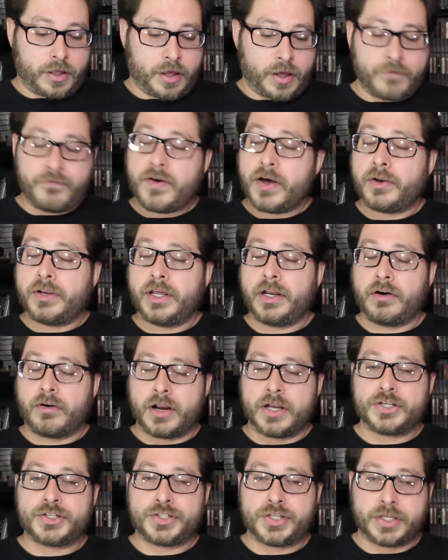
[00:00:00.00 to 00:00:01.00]
I found
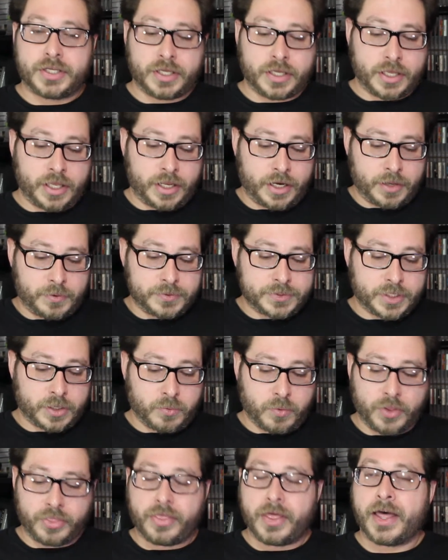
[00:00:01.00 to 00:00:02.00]
interesting, and I was like,
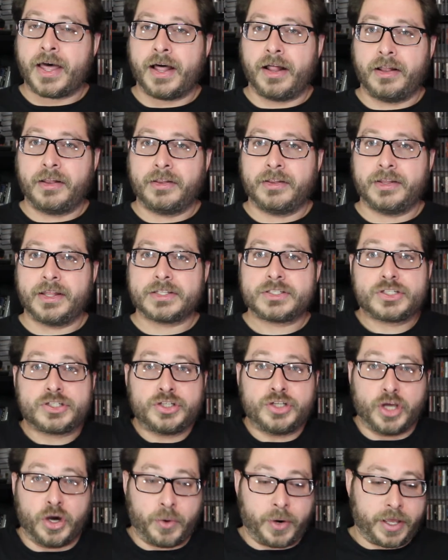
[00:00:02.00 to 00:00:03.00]
what the hell? Let's
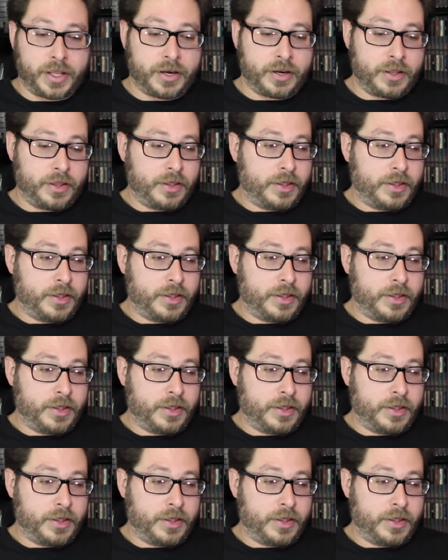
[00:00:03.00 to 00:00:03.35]
do it.